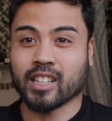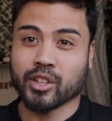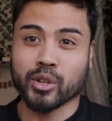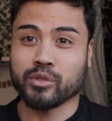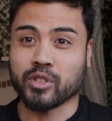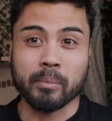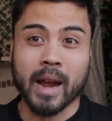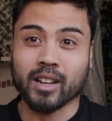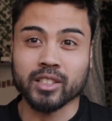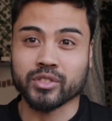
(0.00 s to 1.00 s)
I know if you're a
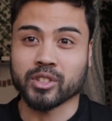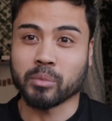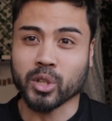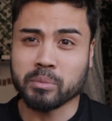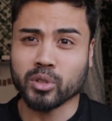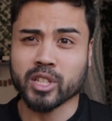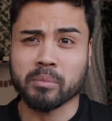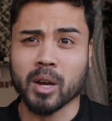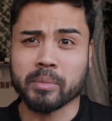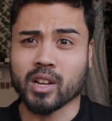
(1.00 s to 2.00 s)
powerlifter and bodybuilder, you
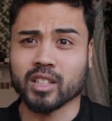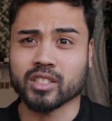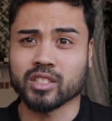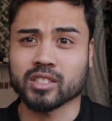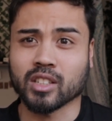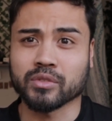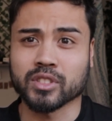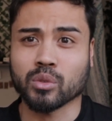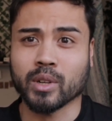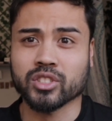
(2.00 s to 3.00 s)
might be asking yourself
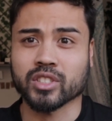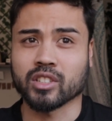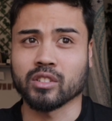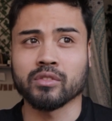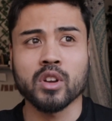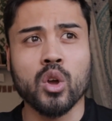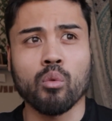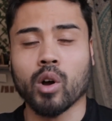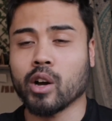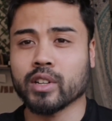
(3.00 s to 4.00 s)
this question of,
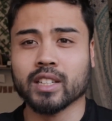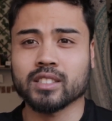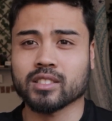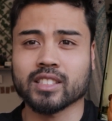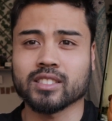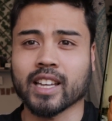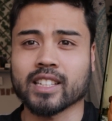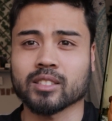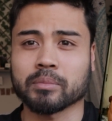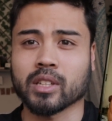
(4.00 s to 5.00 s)
why would I decide to take
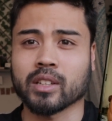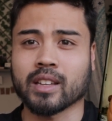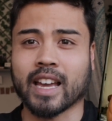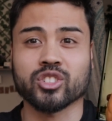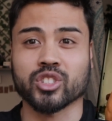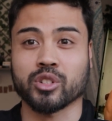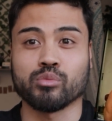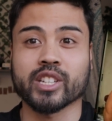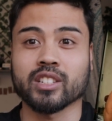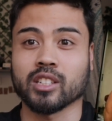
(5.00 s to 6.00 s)
something
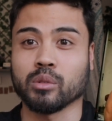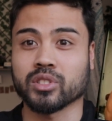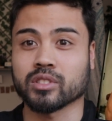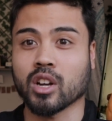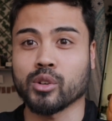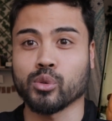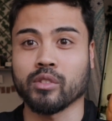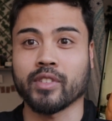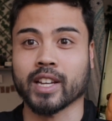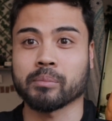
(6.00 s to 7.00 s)
extracurricular which is going to
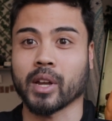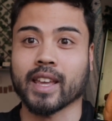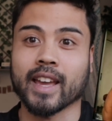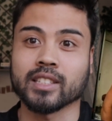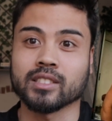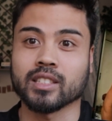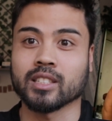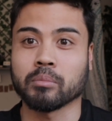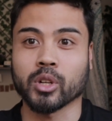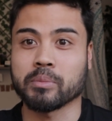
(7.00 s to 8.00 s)
affect my gains
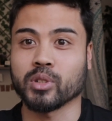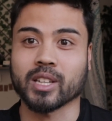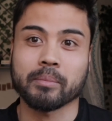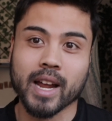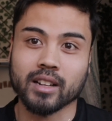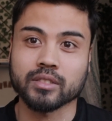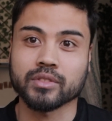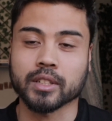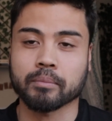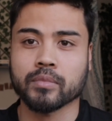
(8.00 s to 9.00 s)
in bodybuilding and
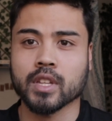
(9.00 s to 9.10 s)
powerlifting?